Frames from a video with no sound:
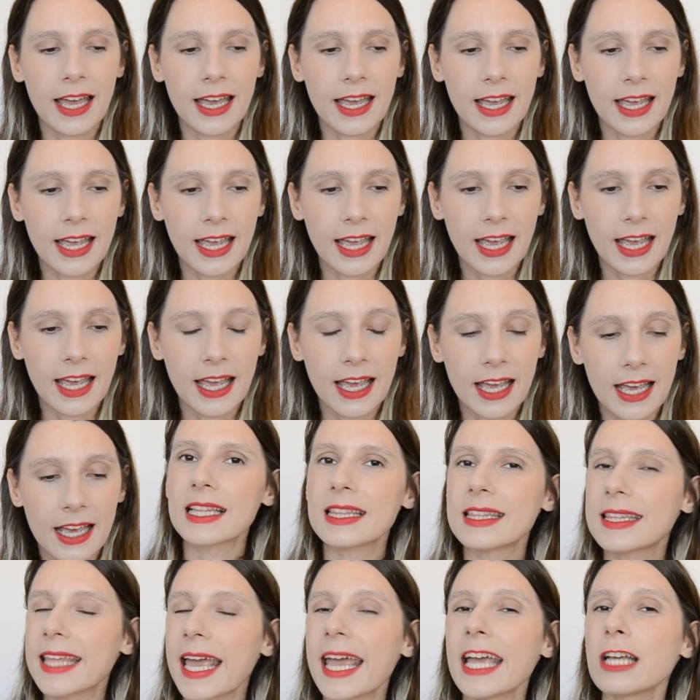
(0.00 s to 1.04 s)
And
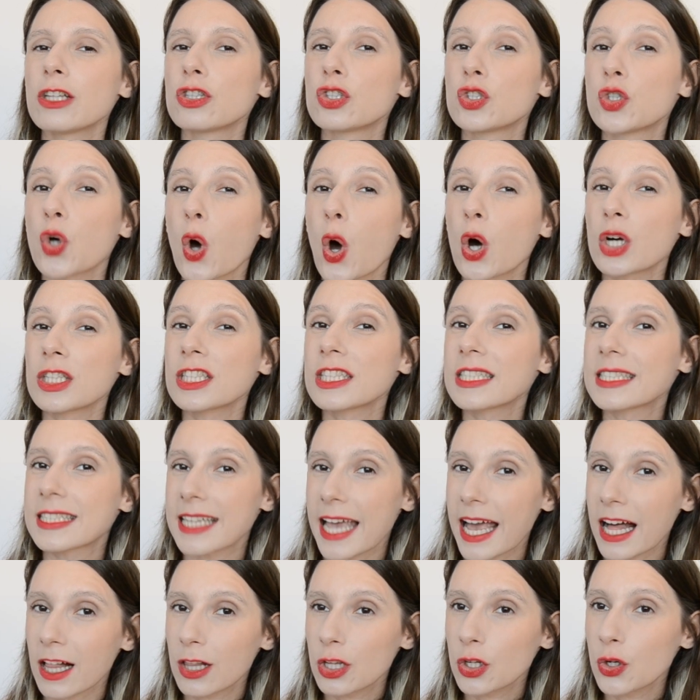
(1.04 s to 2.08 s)
they don't
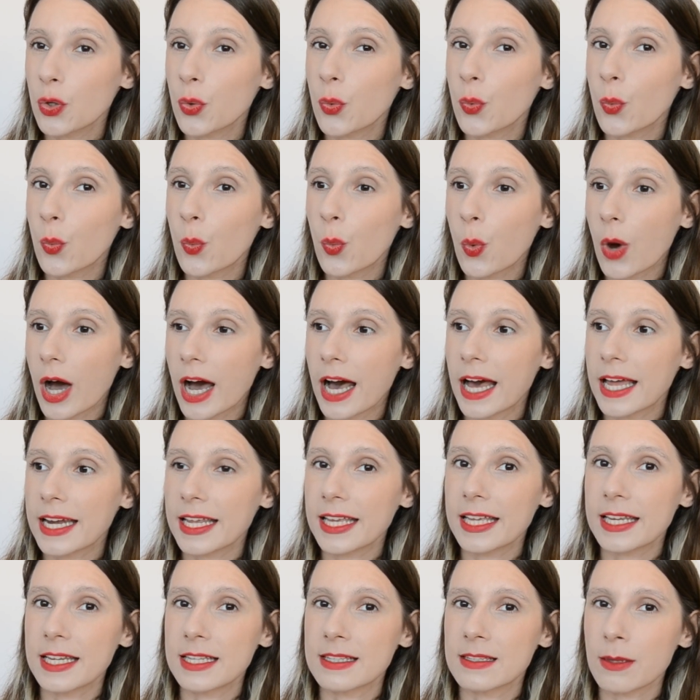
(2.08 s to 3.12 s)
tell you what
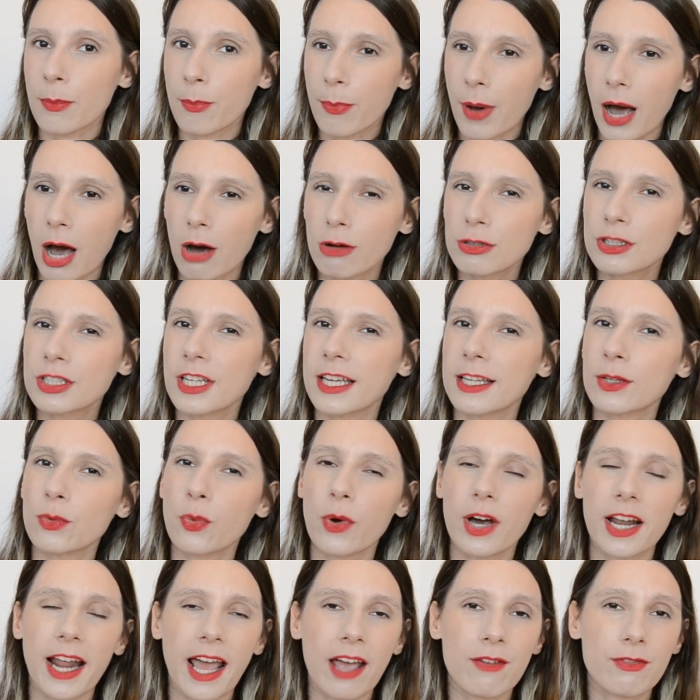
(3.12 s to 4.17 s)
it is about and
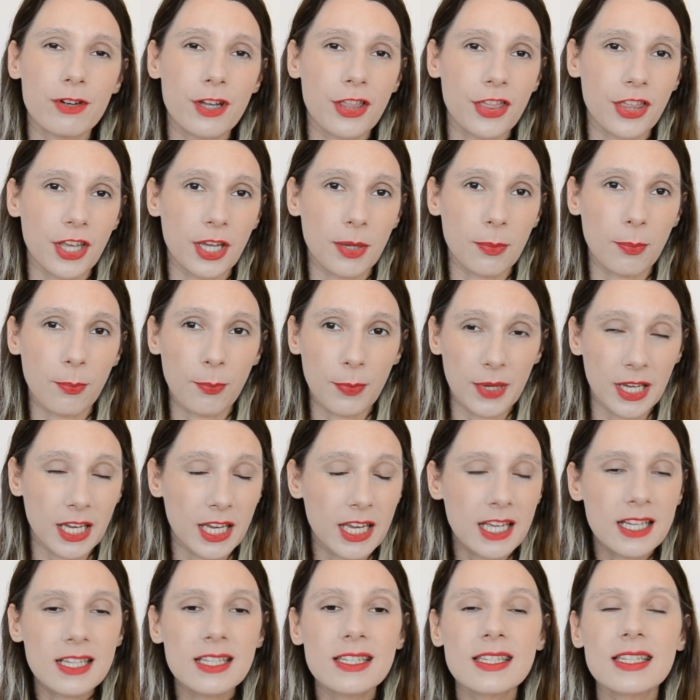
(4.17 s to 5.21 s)
what everything
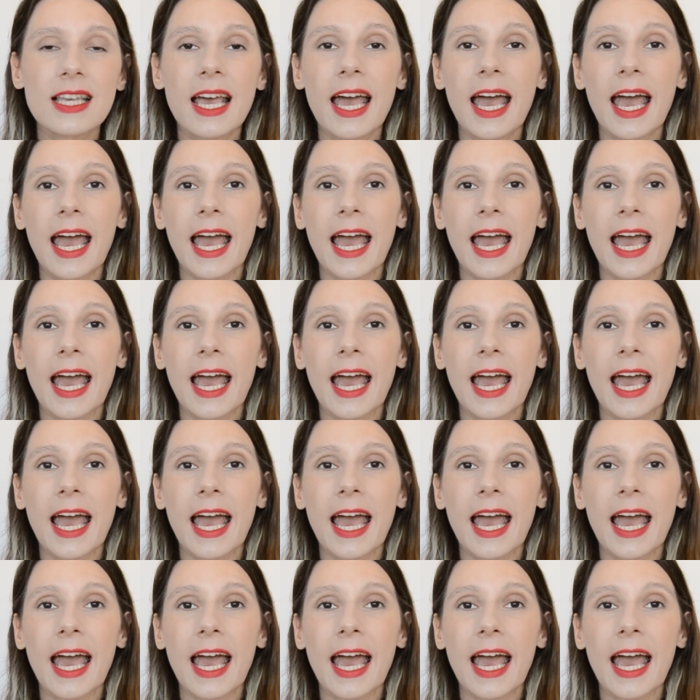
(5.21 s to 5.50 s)
means,